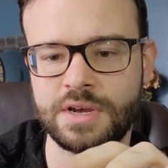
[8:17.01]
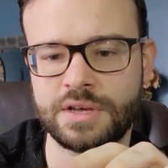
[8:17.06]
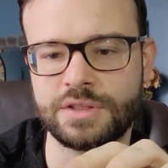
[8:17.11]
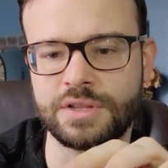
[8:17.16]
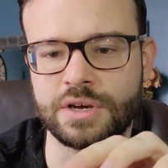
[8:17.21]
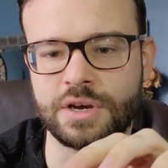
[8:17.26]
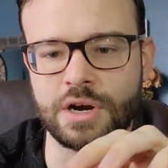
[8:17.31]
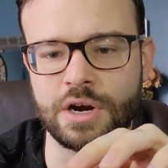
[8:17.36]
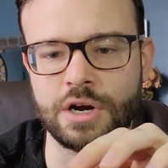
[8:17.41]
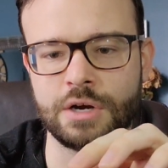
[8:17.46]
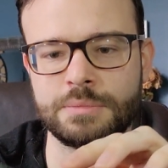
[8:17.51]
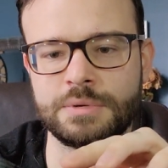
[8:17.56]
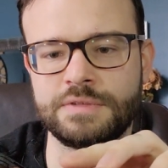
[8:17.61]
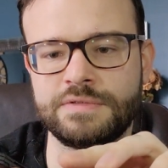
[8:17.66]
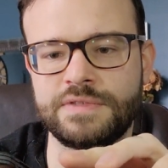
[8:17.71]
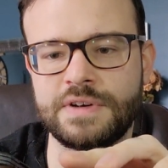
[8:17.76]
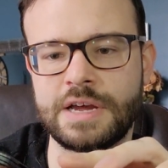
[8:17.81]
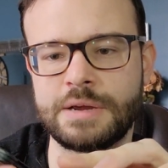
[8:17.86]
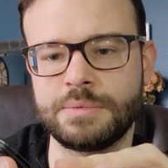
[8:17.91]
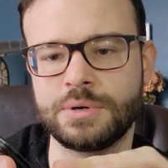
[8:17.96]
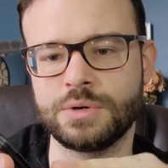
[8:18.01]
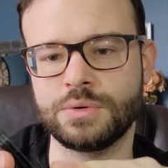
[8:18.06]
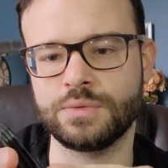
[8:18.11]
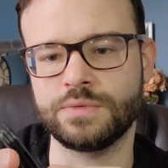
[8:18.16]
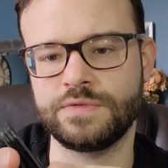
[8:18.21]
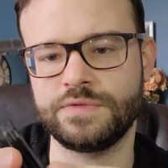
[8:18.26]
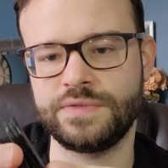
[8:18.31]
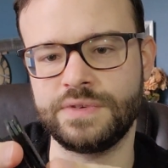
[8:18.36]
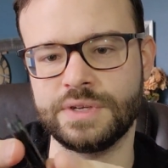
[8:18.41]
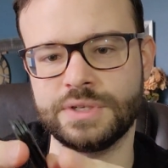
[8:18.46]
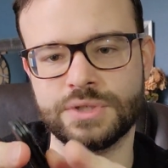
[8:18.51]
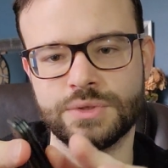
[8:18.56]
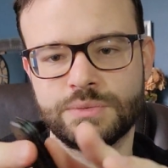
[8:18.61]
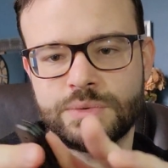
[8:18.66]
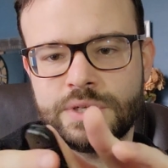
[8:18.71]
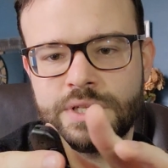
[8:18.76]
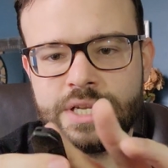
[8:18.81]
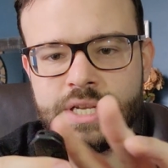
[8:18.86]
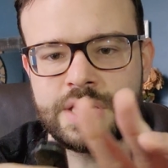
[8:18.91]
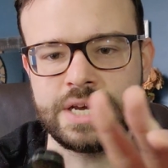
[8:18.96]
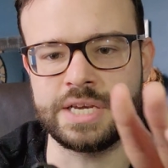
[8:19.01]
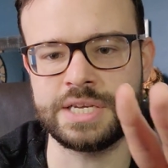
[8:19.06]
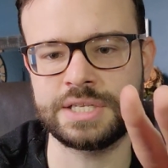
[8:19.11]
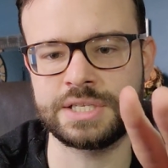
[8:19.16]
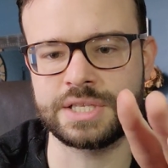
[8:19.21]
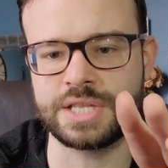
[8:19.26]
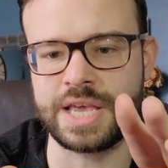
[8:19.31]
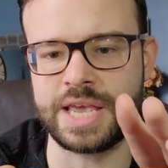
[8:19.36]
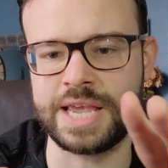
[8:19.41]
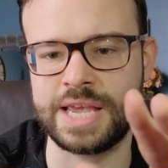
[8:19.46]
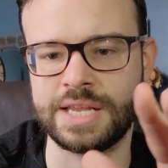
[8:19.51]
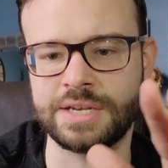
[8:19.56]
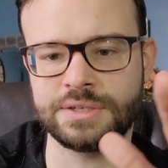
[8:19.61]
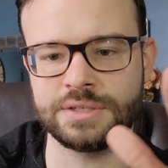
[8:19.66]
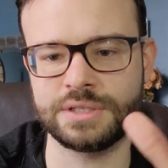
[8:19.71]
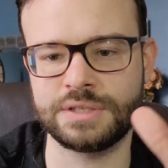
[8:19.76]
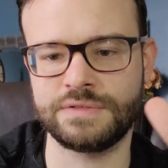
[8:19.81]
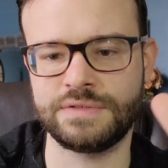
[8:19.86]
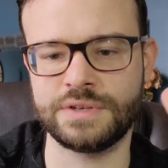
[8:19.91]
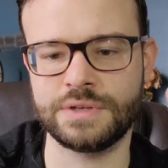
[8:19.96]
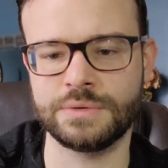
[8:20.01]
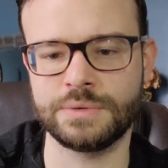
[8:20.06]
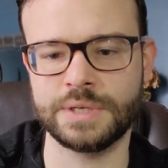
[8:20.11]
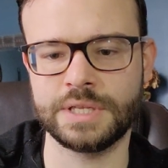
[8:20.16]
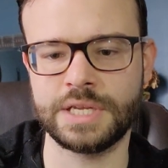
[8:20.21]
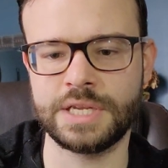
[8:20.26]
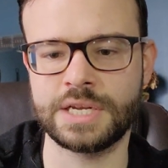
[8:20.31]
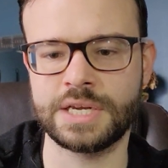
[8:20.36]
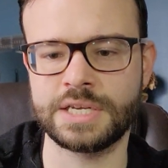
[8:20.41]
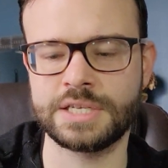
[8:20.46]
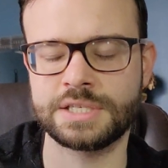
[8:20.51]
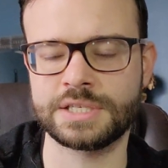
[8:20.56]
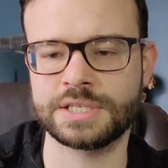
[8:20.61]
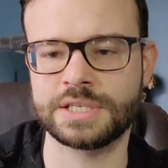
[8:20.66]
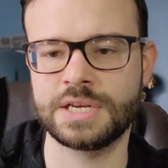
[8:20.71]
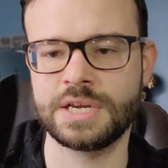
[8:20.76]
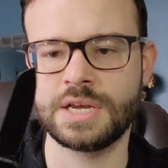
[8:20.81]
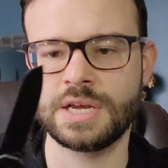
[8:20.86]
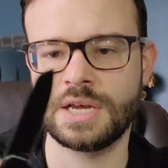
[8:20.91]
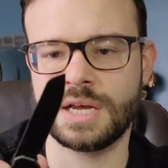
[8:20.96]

The carbon fiber feels really nice. The handles feel really nice.